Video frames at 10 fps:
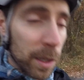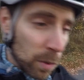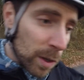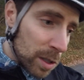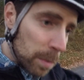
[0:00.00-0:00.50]
They're
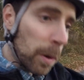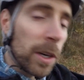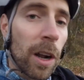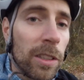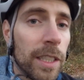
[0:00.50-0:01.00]
the ones who
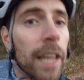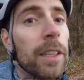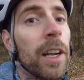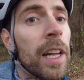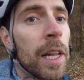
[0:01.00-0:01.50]
put it all
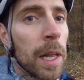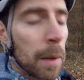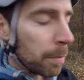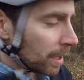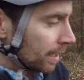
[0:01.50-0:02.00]
together.
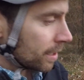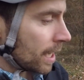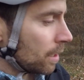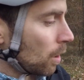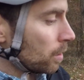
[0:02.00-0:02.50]
But let's
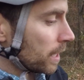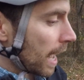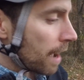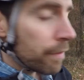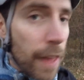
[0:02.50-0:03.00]
say you already
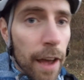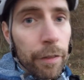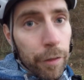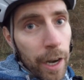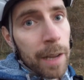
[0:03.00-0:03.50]
have
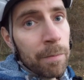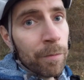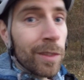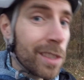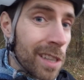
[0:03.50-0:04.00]
that frame,
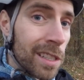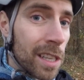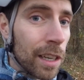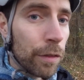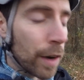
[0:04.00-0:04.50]
the
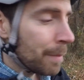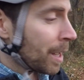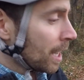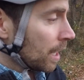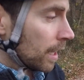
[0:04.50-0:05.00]
Sunseeker frame.
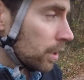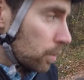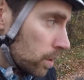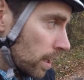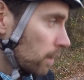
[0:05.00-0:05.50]
They
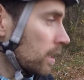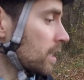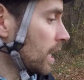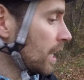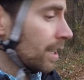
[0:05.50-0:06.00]
do sell this
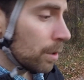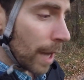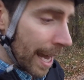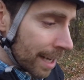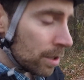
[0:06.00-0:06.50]
kit. You
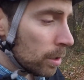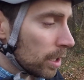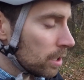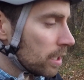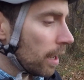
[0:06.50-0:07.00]
can do it
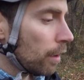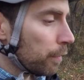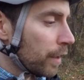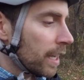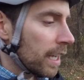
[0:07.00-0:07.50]

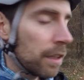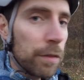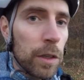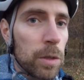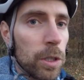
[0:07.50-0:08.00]
yourself. In the
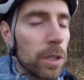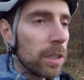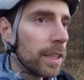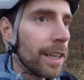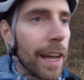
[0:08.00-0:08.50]
future,
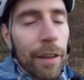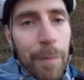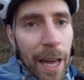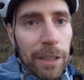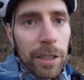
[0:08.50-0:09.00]
they're going to have
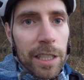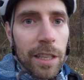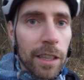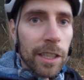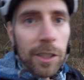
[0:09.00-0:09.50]
batteries
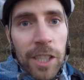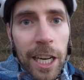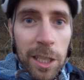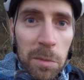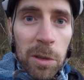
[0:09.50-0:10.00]
that are
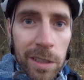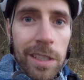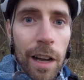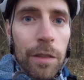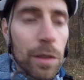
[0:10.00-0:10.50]
interchangeable and
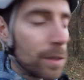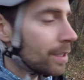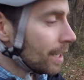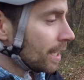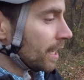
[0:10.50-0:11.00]
stuff. So
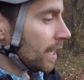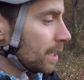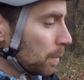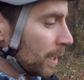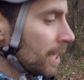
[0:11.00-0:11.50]
it's
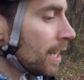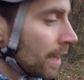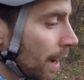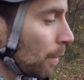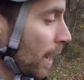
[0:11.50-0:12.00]
it's pretty neat that